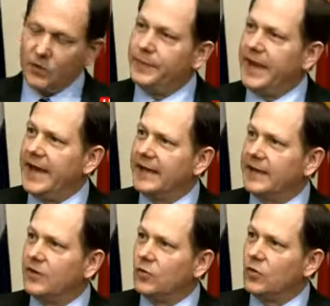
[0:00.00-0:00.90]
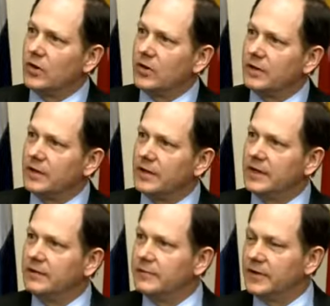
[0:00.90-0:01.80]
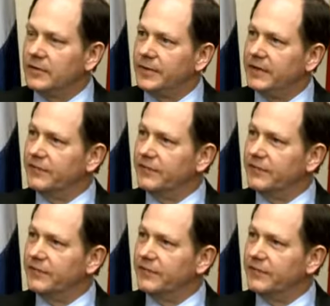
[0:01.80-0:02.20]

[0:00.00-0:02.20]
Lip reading: panic or, be